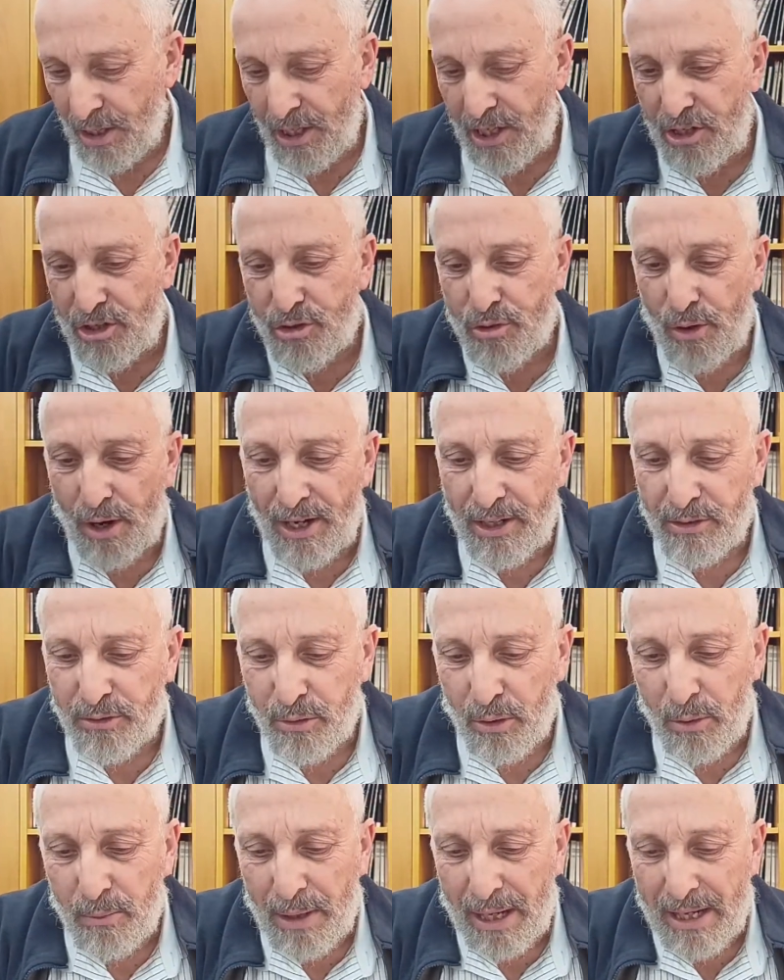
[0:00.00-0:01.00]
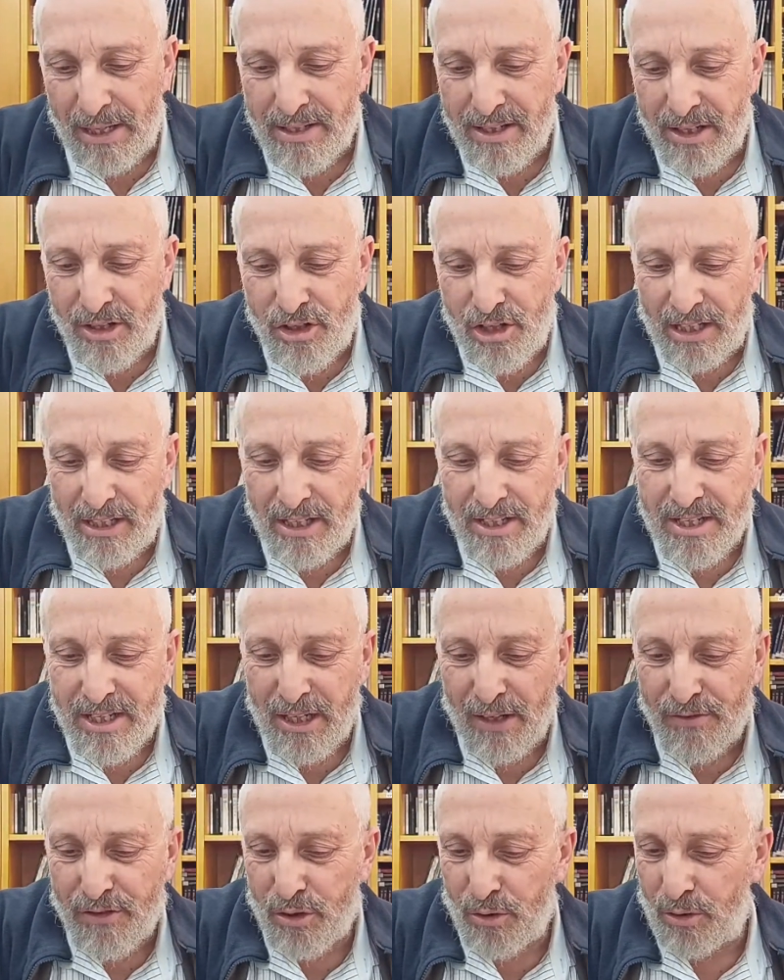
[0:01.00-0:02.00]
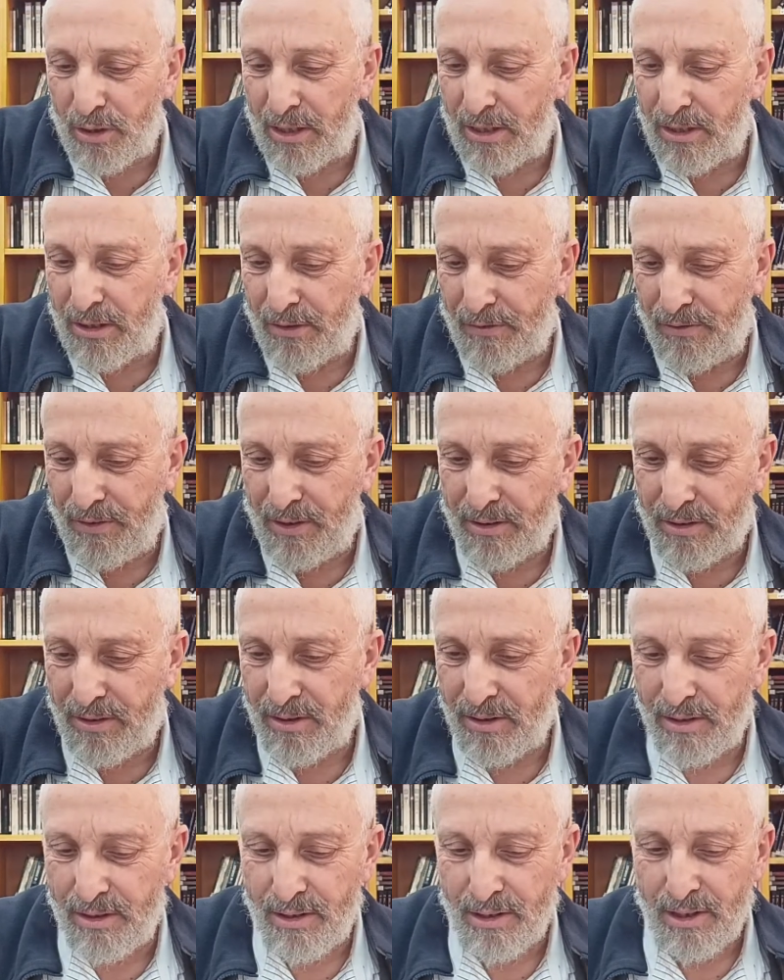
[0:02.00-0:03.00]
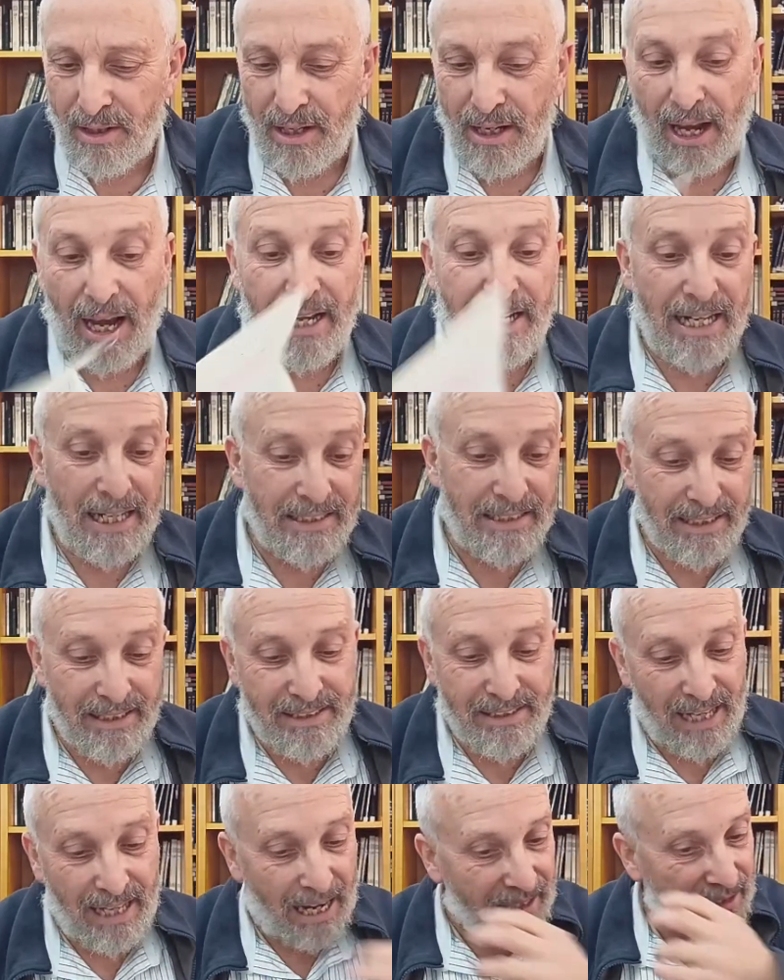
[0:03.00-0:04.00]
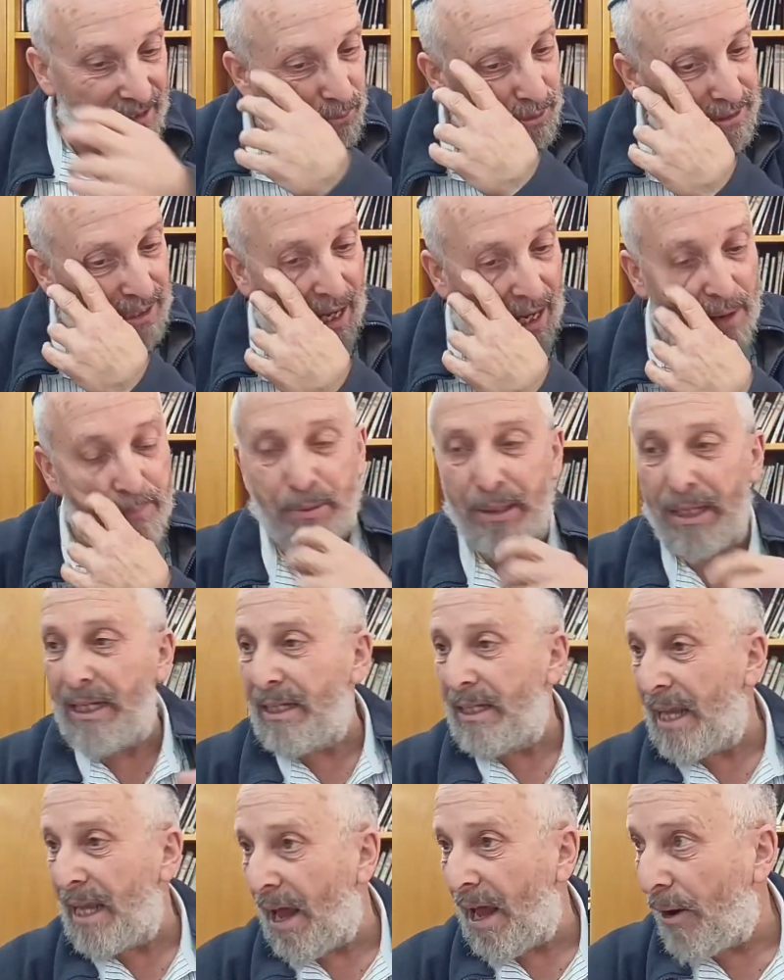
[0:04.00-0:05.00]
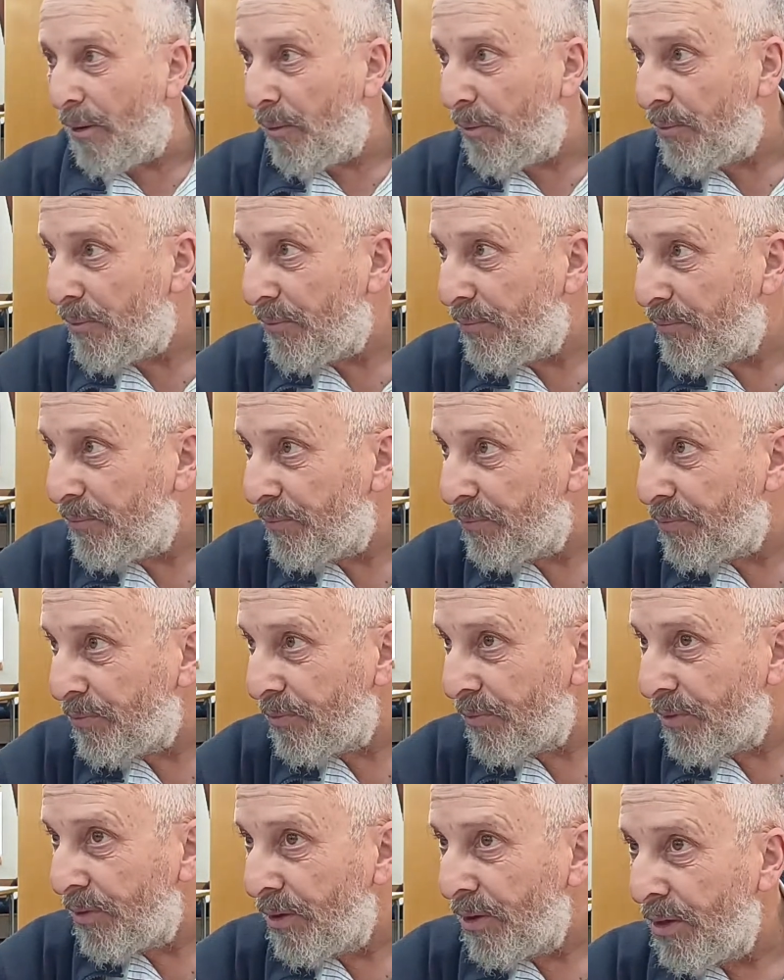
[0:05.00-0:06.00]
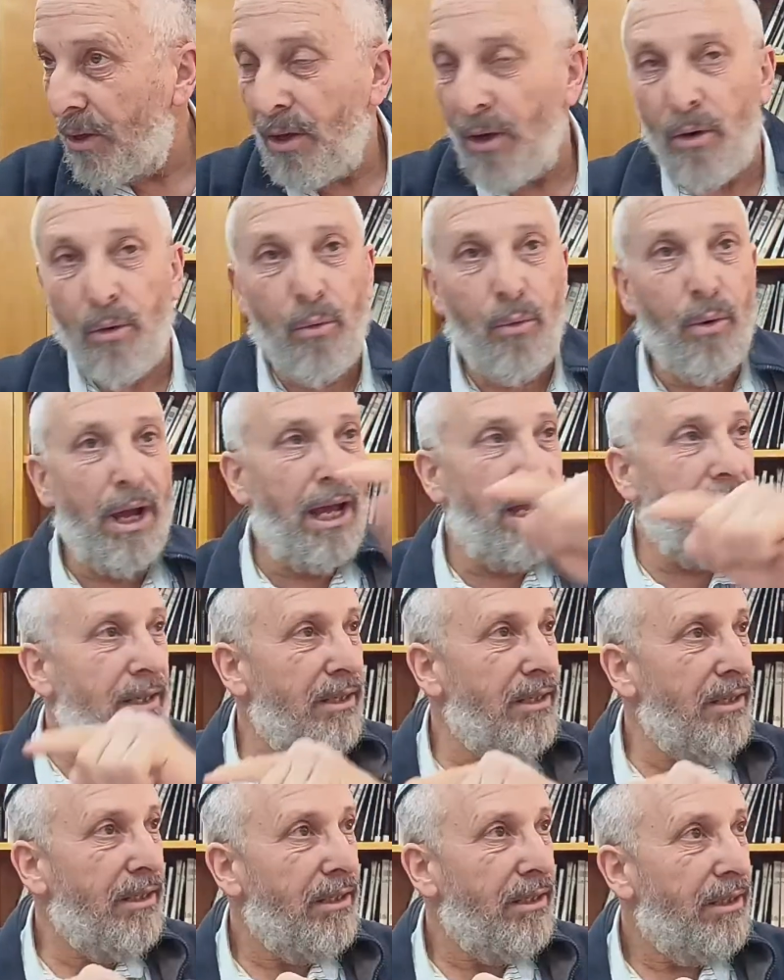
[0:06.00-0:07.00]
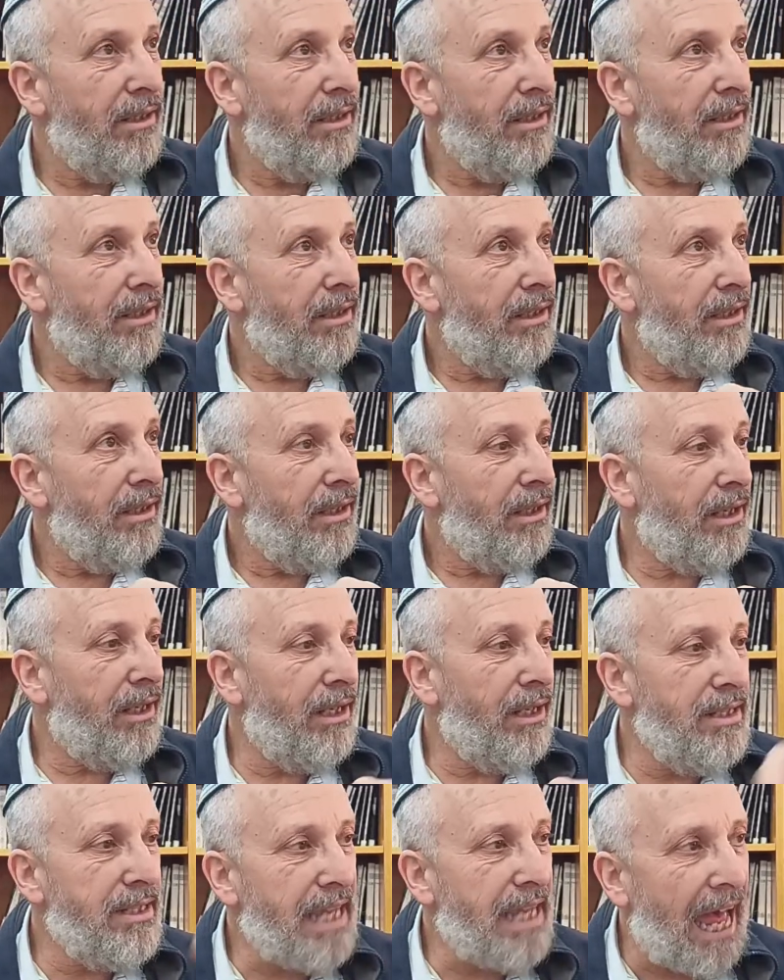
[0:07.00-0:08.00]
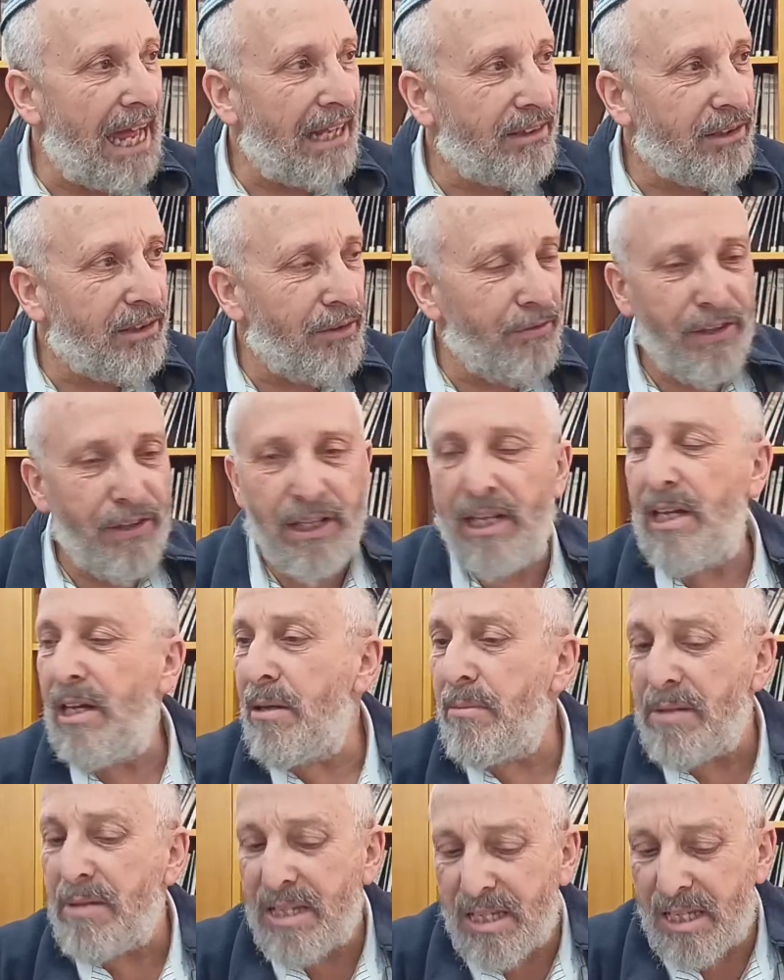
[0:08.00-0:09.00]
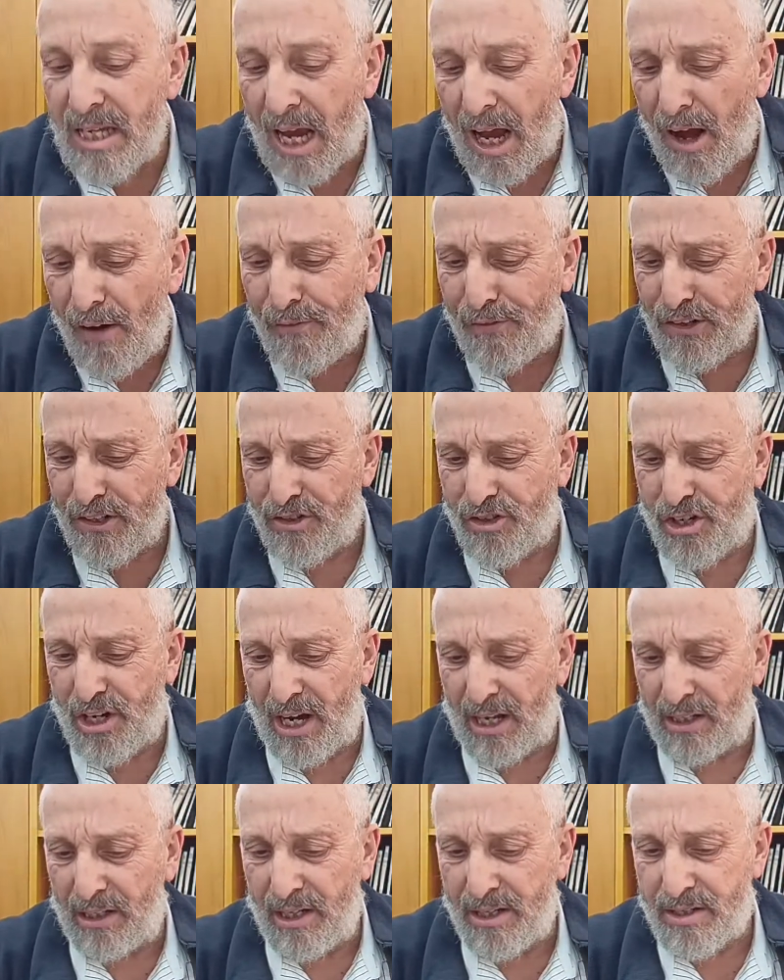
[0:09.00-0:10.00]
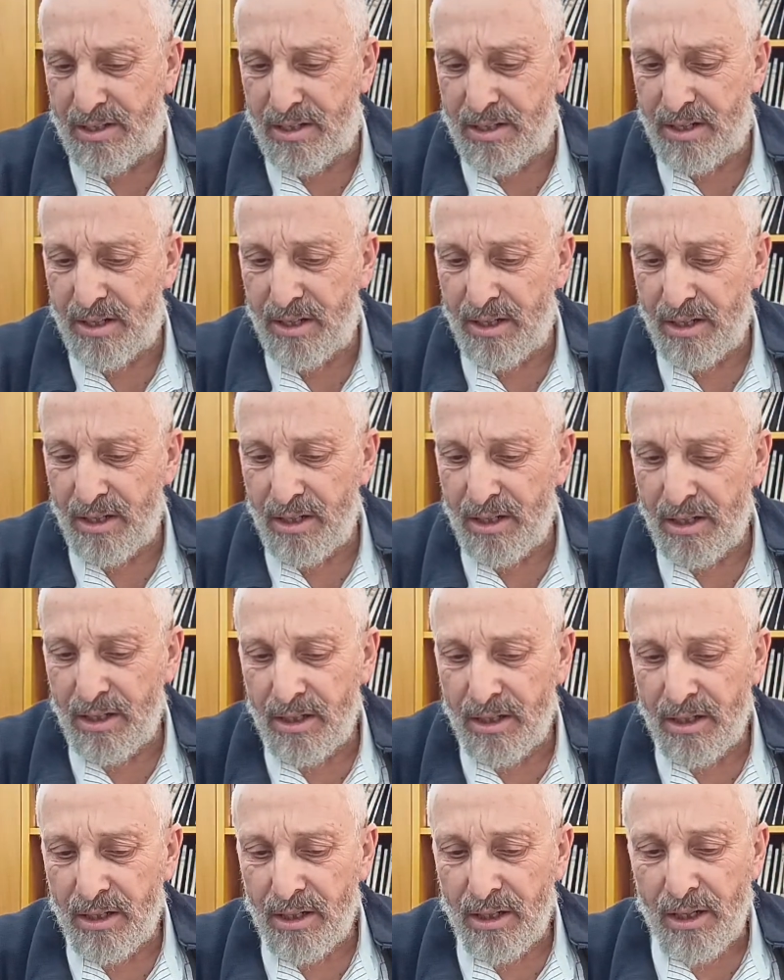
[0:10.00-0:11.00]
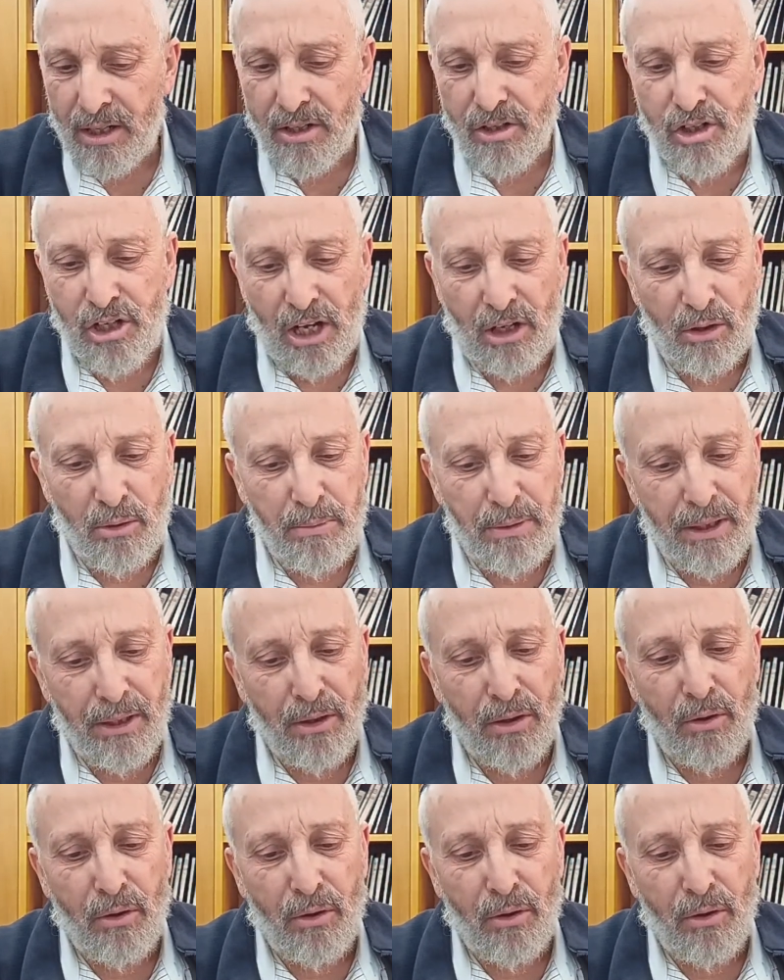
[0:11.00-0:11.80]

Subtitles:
He's trying to arouse the jealousy of Shaul and David. And that's exactly what's happening now when he's at David. He himself is jealous. Gentlemen,